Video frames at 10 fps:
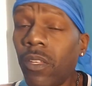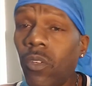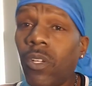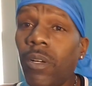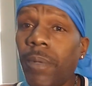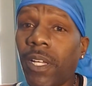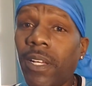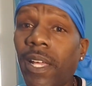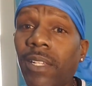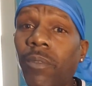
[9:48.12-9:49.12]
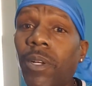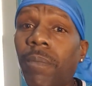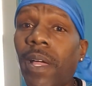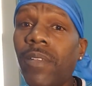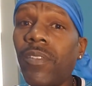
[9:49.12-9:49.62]
You could be connecting with a
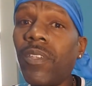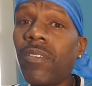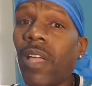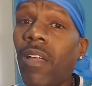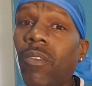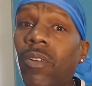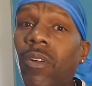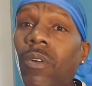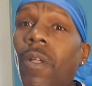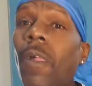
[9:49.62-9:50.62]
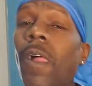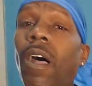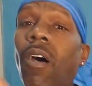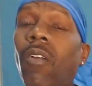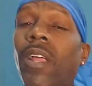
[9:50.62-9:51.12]
Pisces. I don't know.
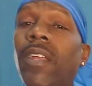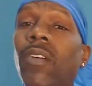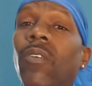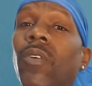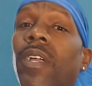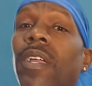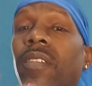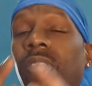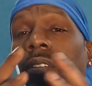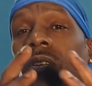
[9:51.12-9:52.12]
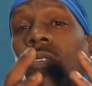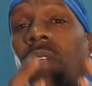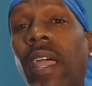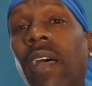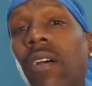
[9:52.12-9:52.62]
All I know is
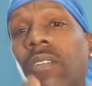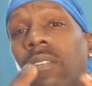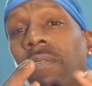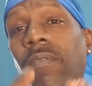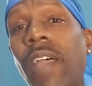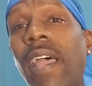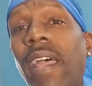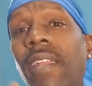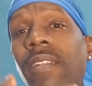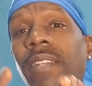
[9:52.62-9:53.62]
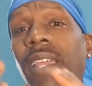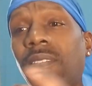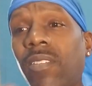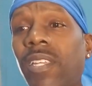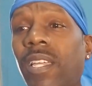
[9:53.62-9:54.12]
you got a divine
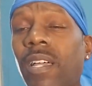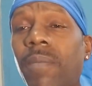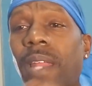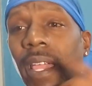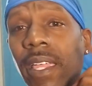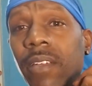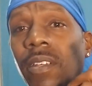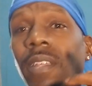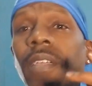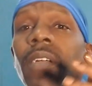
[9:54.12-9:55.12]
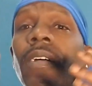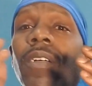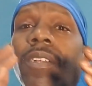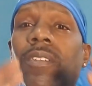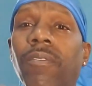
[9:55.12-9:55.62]
destiny coming. I hear it.
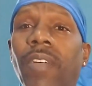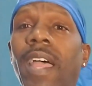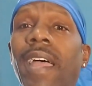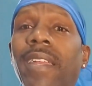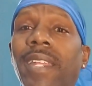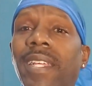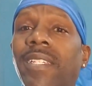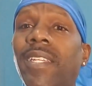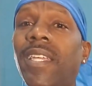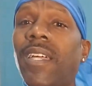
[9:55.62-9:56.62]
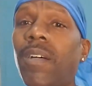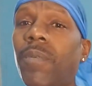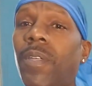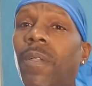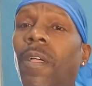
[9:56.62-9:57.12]
A divine destiny
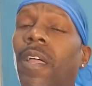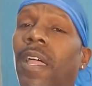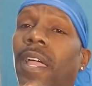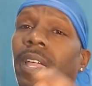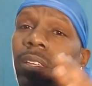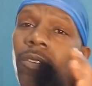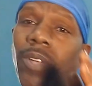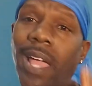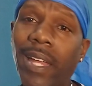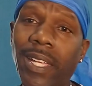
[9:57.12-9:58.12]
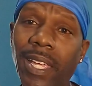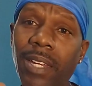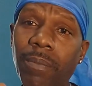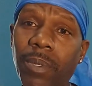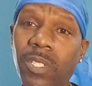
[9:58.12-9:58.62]
coming. And you got to
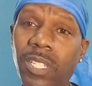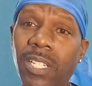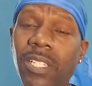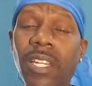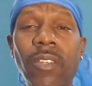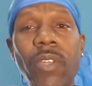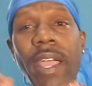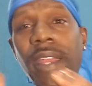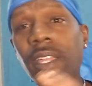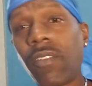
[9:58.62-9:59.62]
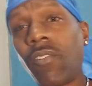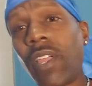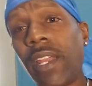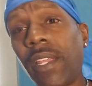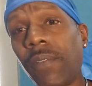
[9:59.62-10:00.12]
get in position and you got to get
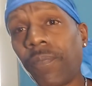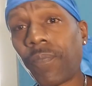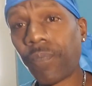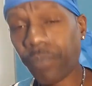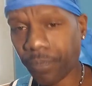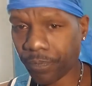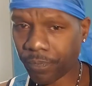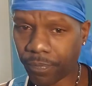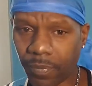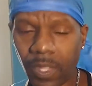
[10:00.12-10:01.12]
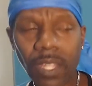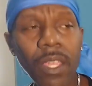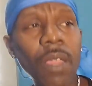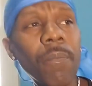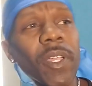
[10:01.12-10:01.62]
ready.
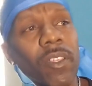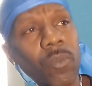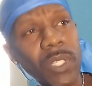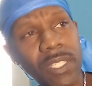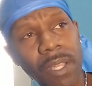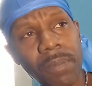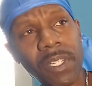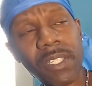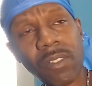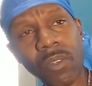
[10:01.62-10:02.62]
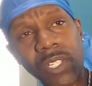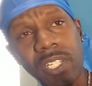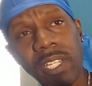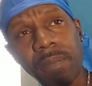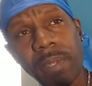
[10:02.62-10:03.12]
Because when something is on a
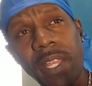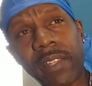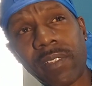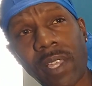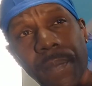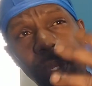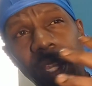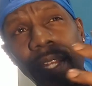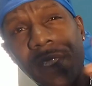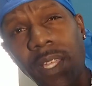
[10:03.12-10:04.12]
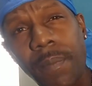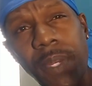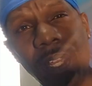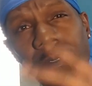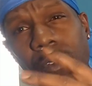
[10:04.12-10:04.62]
ship it's coming in, it's
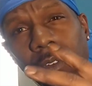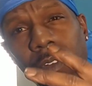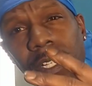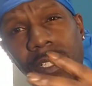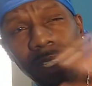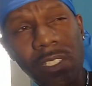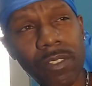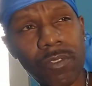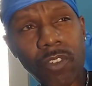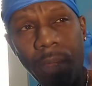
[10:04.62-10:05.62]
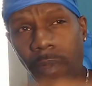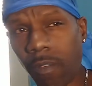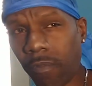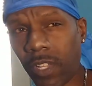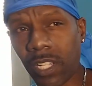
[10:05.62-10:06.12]
coming in for a reason. It's to drop
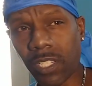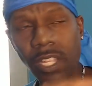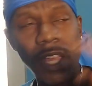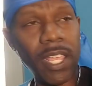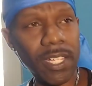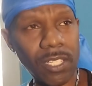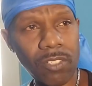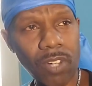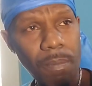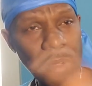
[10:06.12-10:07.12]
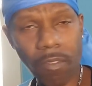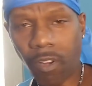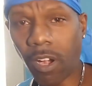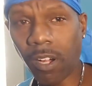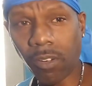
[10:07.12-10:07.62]
off fish. It's a drop
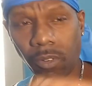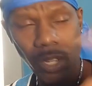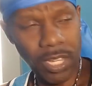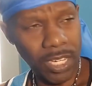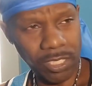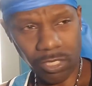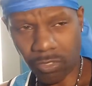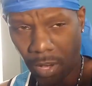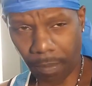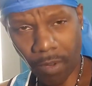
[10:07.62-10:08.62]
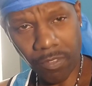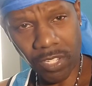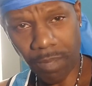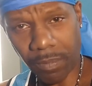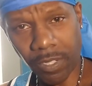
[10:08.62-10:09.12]
off cargo. It's a drop off
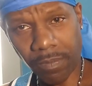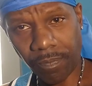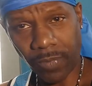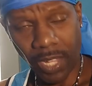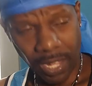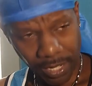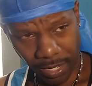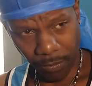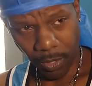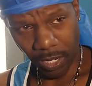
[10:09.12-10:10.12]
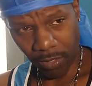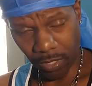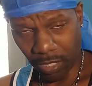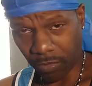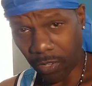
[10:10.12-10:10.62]
something. They, it's,
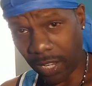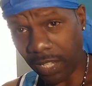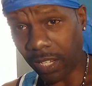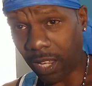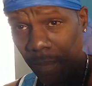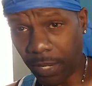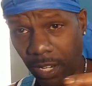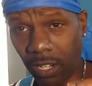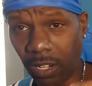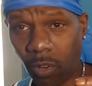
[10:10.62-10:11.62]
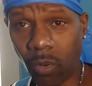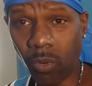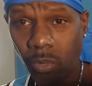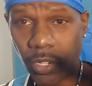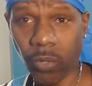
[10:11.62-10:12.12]
it's ready to come and
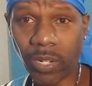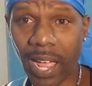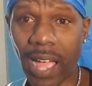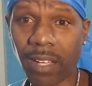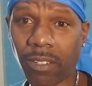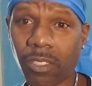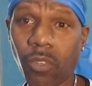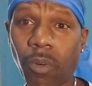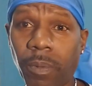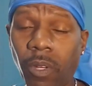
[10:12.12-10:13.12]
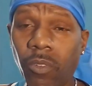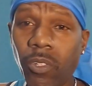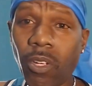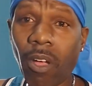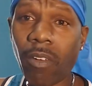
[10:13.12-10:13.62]
unload on your dot, Scorpio.
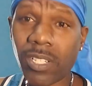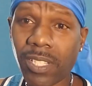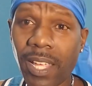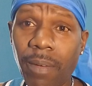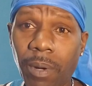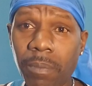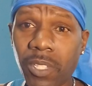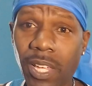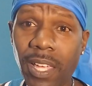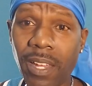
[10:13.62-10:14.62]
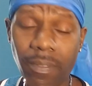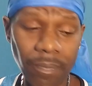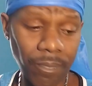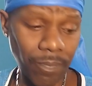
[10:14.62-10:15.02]
Do y'all understand what I'm saying?